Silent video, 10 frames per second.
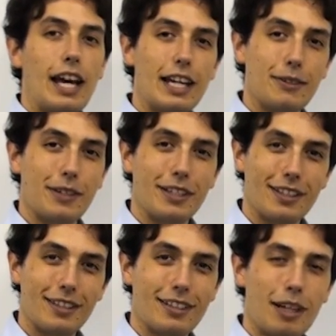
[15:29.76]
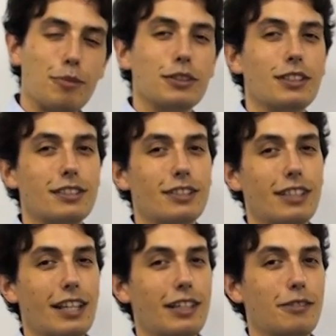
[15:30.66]
Anyway, that brings us to
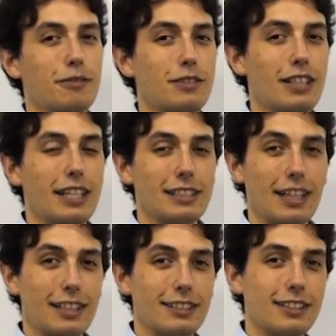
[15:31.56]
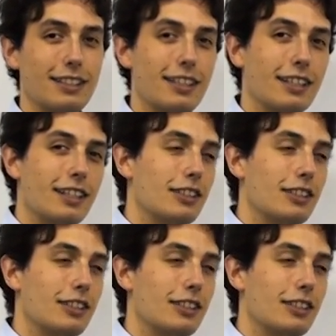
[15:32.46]
the end of today's lesson.